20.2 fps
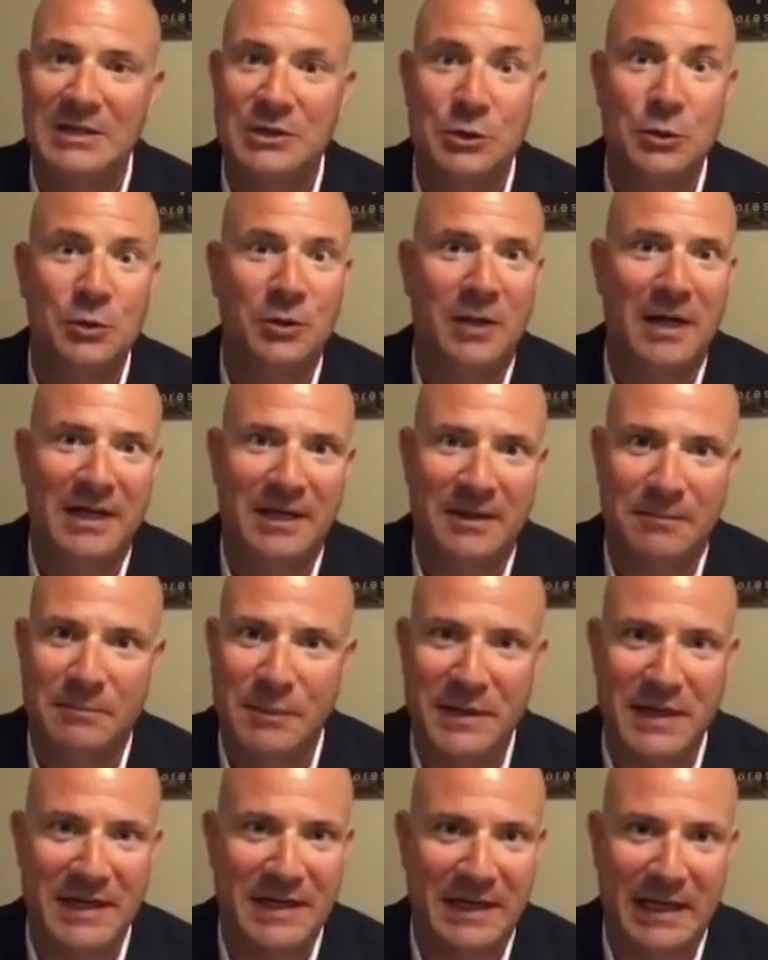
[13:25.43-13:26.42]
do like
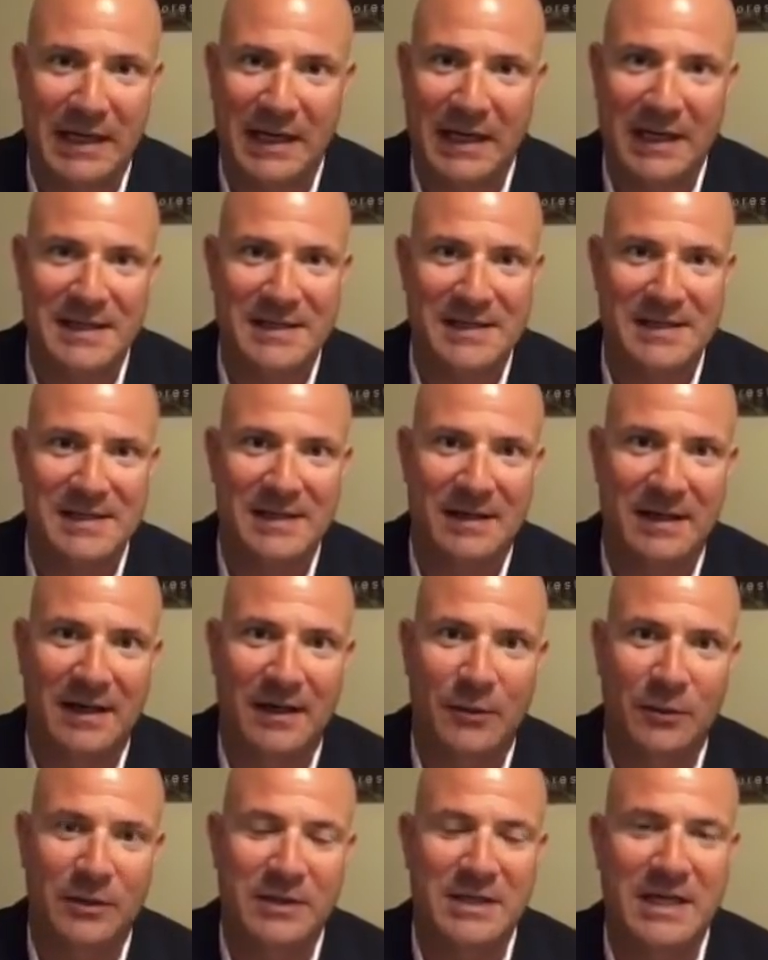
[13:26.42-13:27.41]
competing against
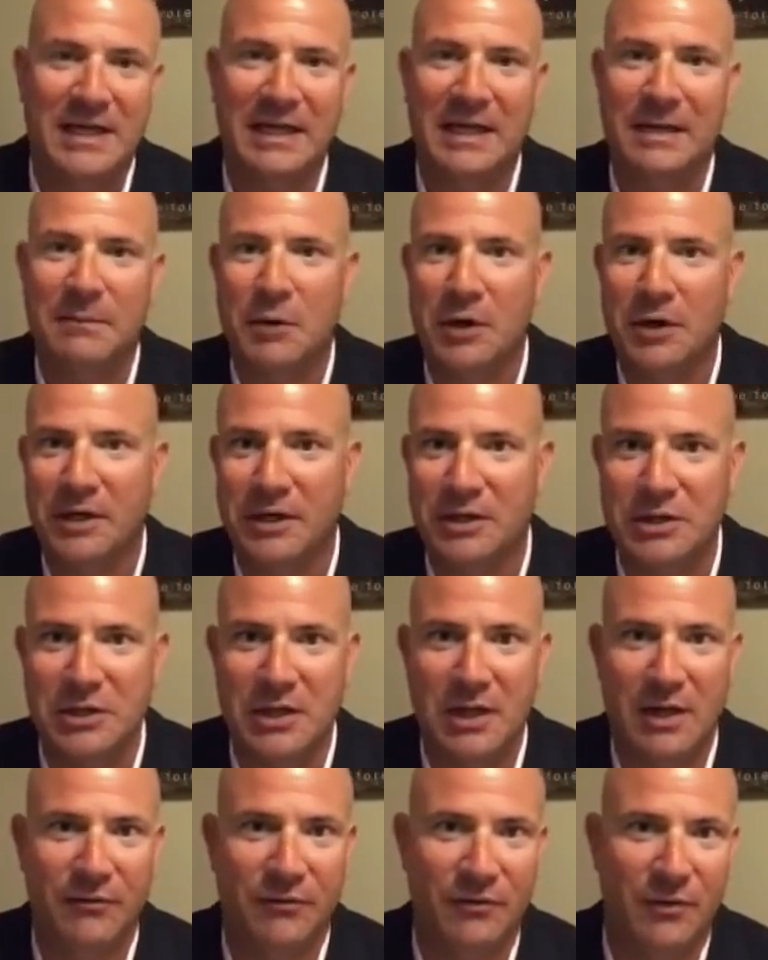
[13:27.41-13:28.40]
or taking market
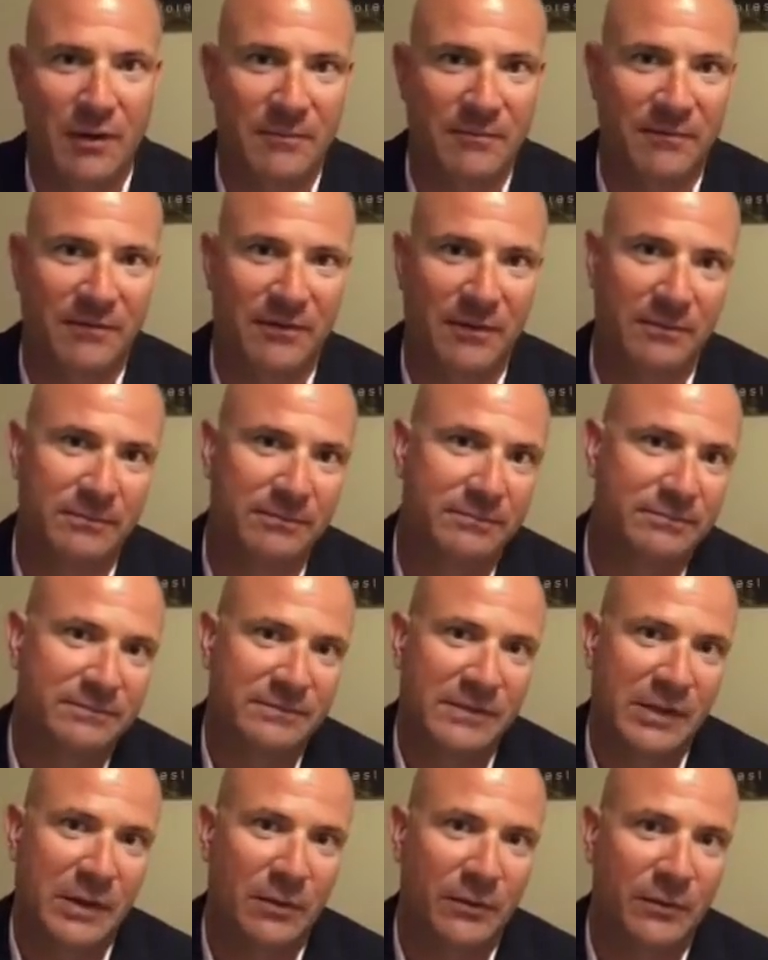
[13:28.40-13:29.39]
share from
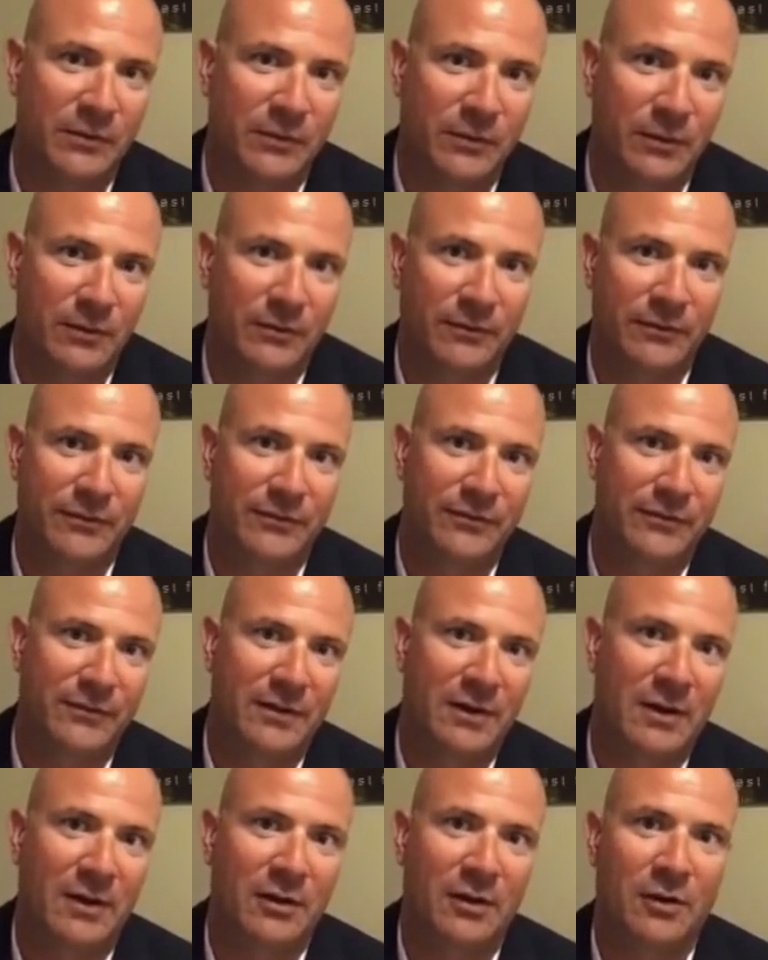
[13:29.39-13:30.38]
sort of
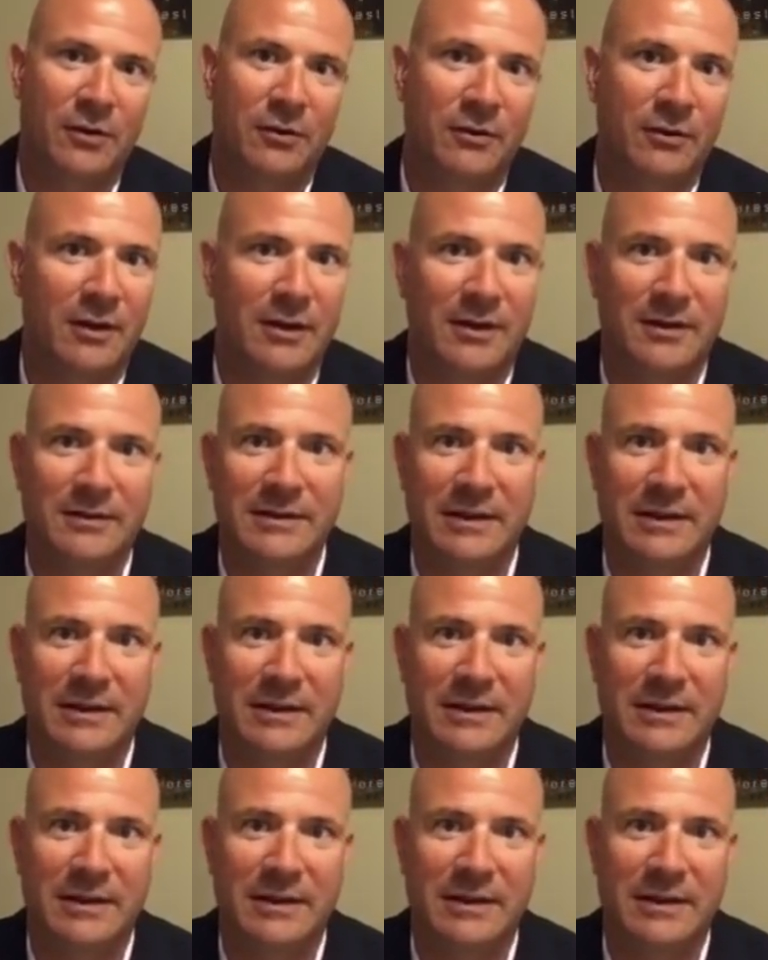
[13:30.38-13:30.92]
other,